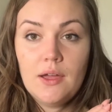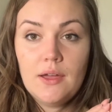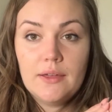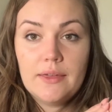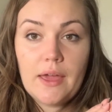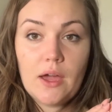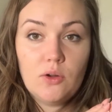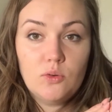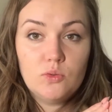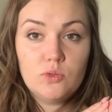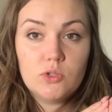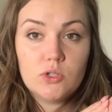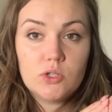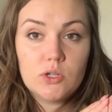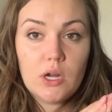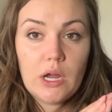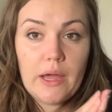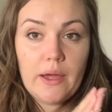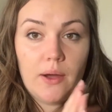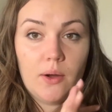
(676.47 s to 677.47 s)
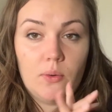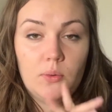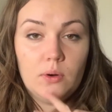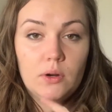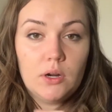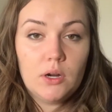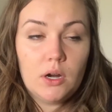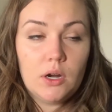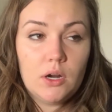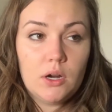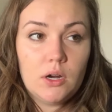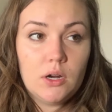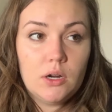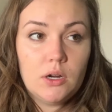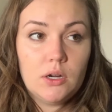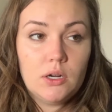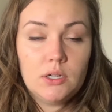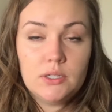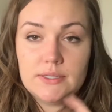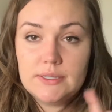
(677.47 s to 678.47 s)
couch,
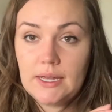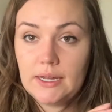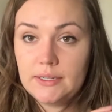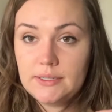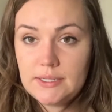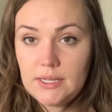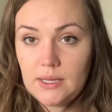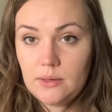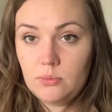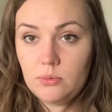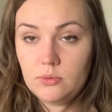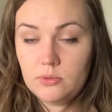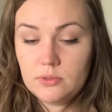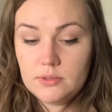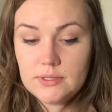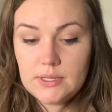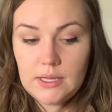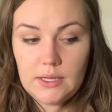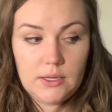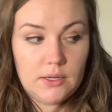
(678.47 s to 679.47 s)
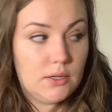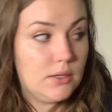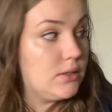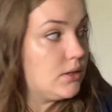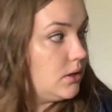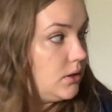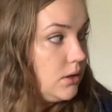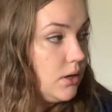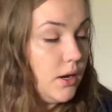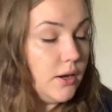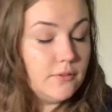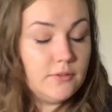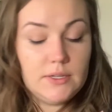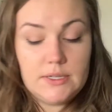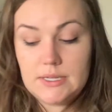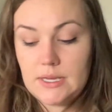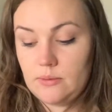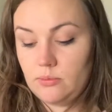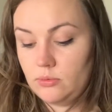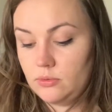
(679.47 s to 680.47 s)
our side tables, and our coffee
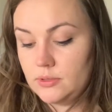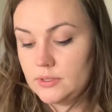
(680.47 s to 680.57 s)
table.